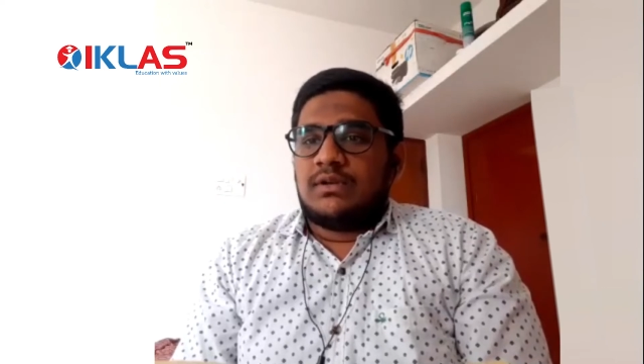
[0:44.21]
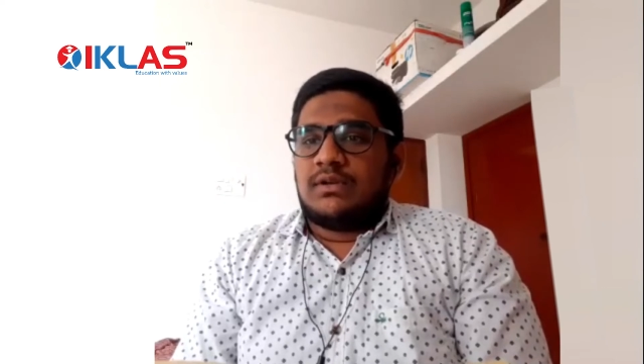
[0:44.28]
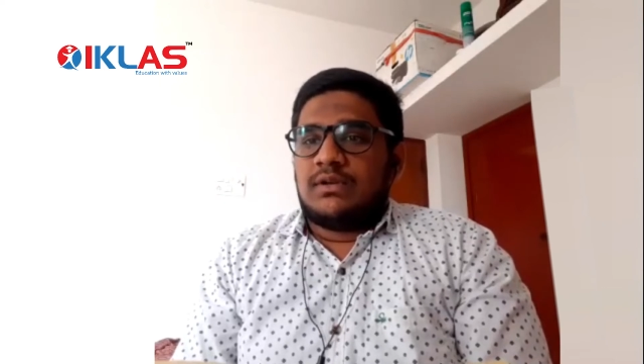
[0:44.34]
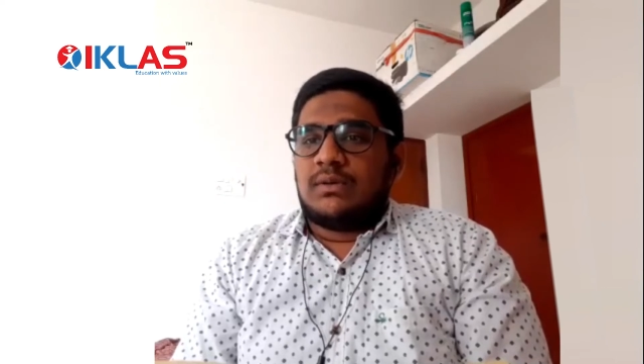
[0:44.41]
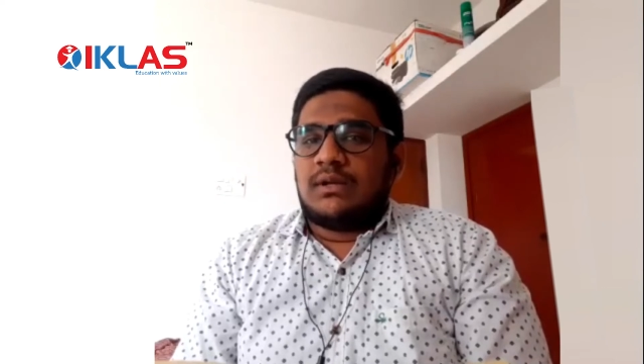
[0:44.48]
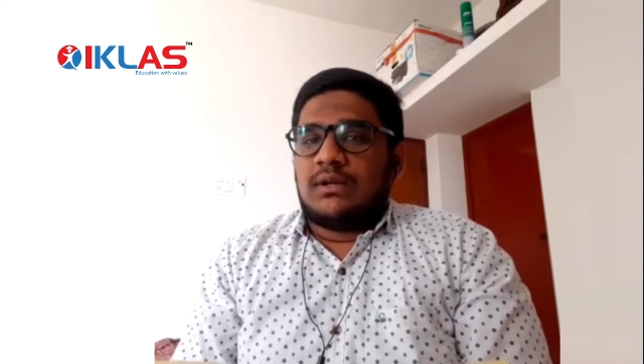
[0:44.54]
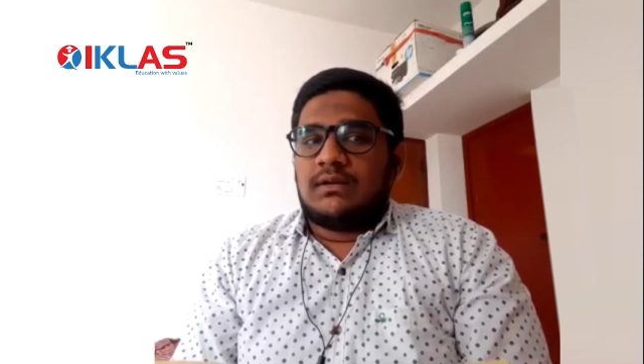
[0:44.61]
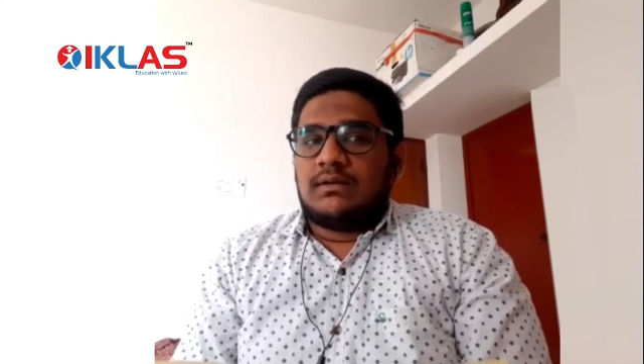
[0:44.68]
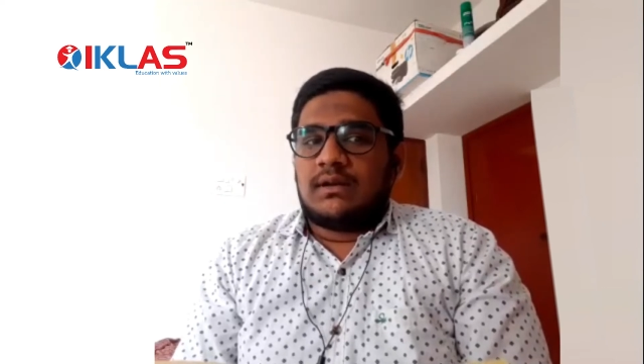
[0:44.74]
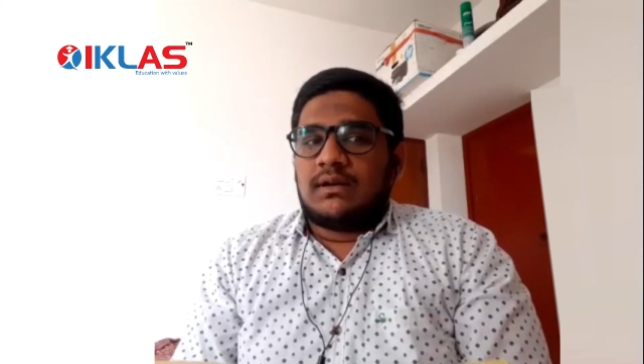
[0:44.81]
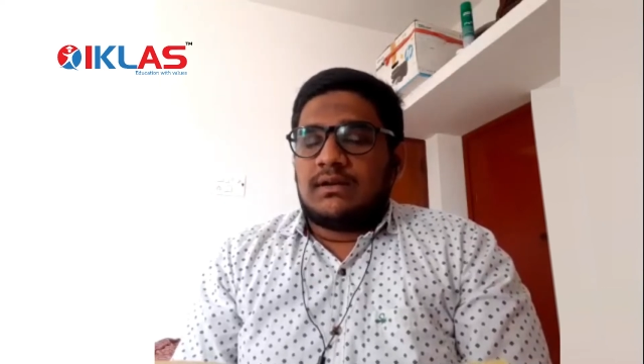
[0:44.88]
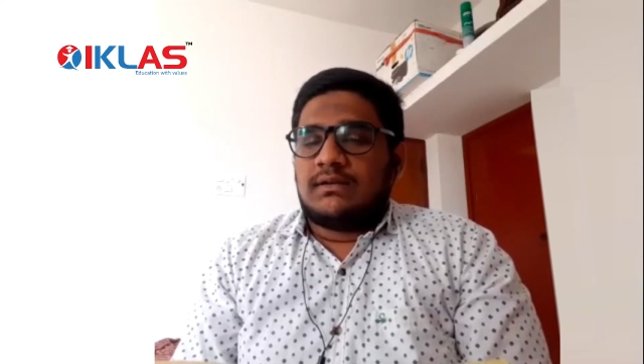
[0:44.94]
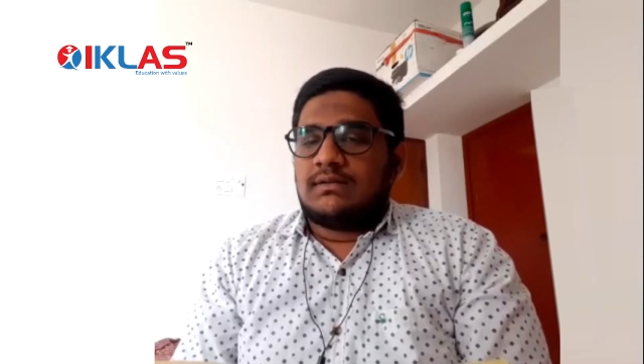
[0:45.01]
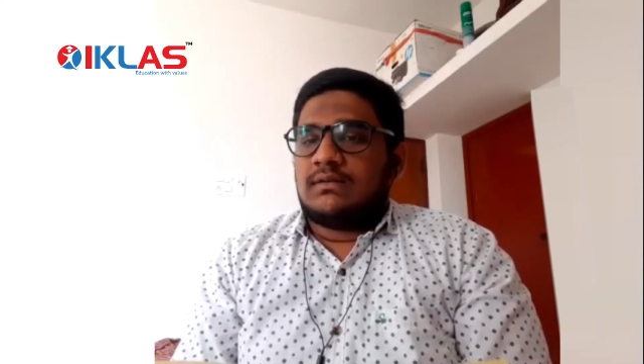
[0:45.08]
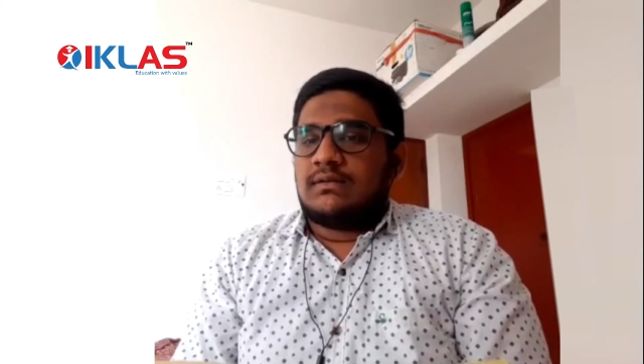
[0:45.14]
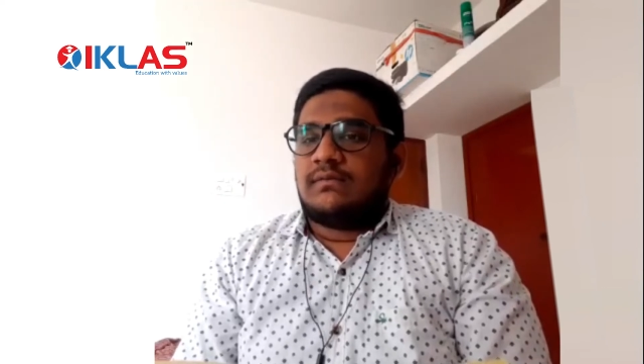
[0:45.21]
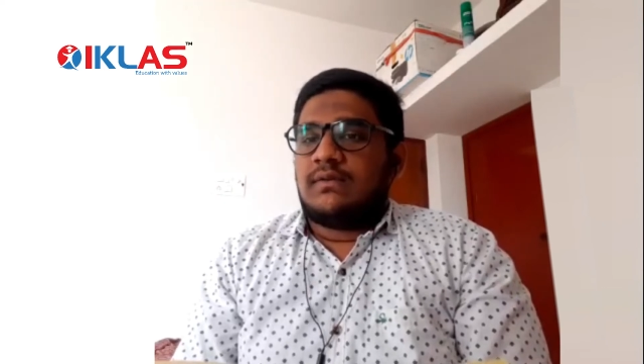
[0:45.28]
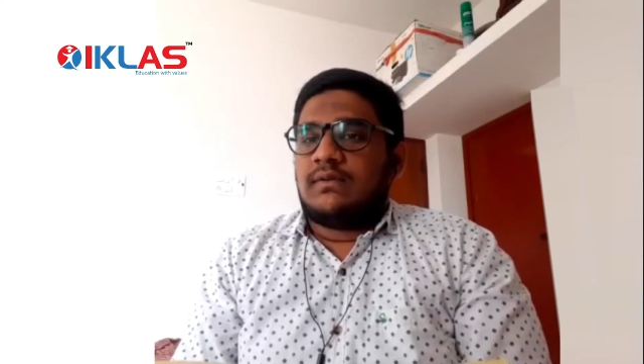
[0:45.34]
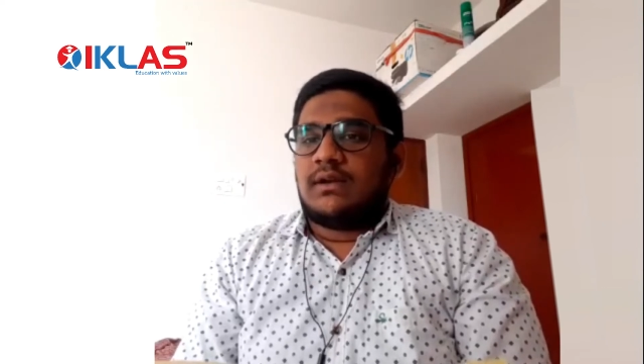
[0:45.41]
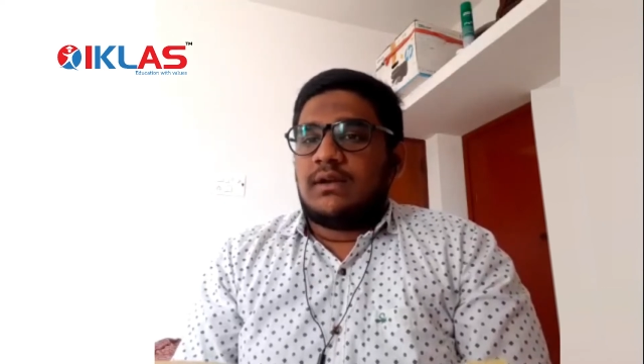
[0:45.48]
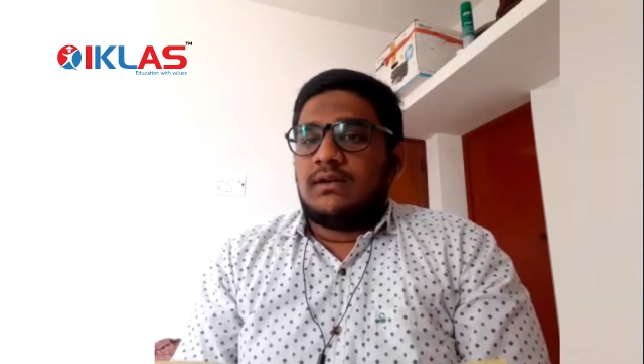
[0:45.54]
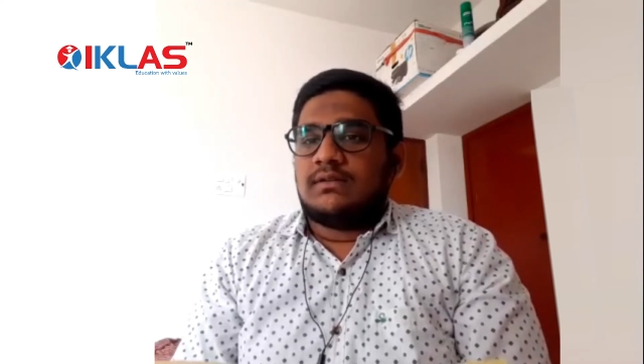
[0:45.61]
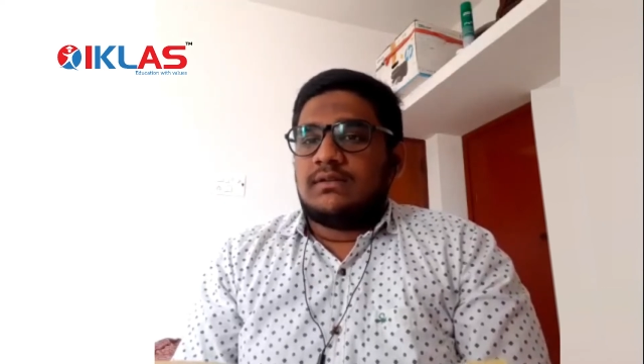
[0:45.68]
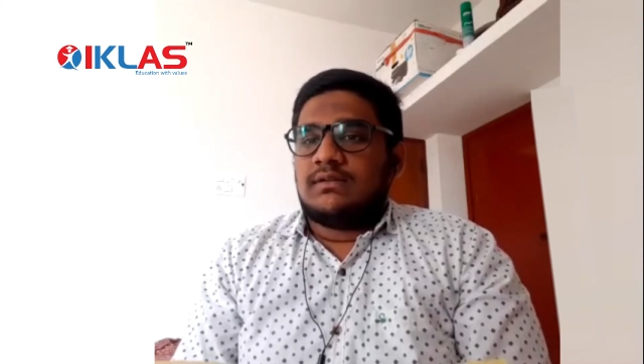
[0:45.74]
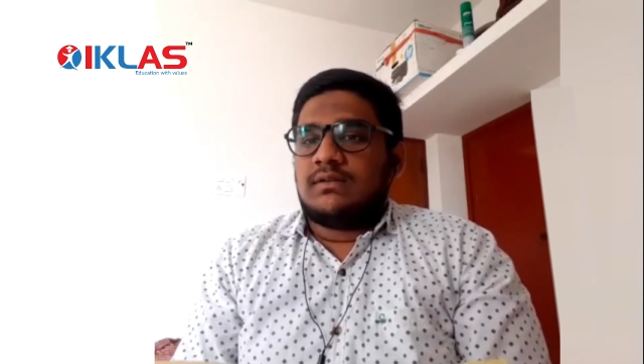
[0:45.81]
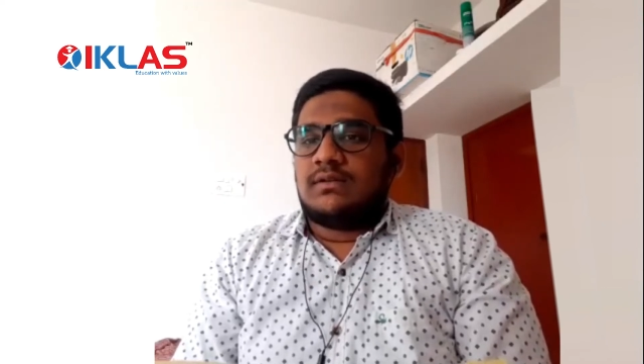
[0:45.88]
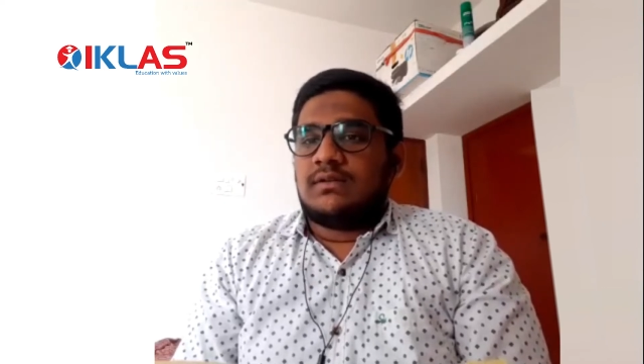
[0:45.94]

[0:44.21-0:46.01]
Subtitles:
you need a right set of guidance